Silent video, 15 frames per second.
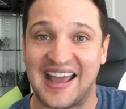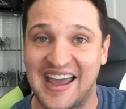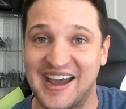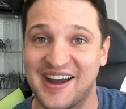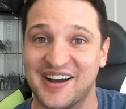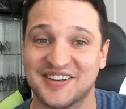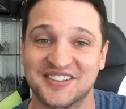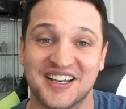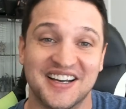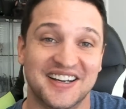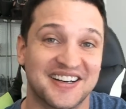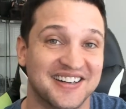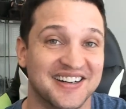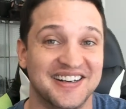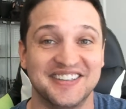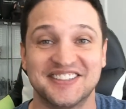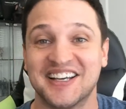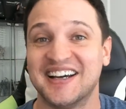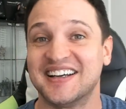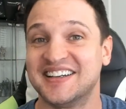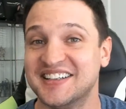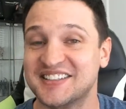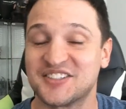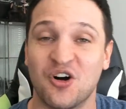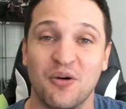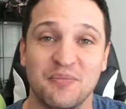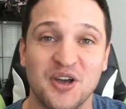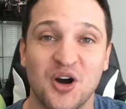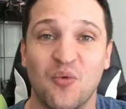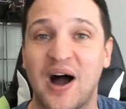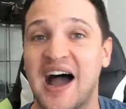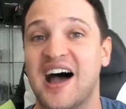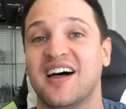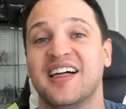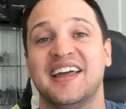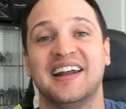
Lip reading: airs because this is going to be a while.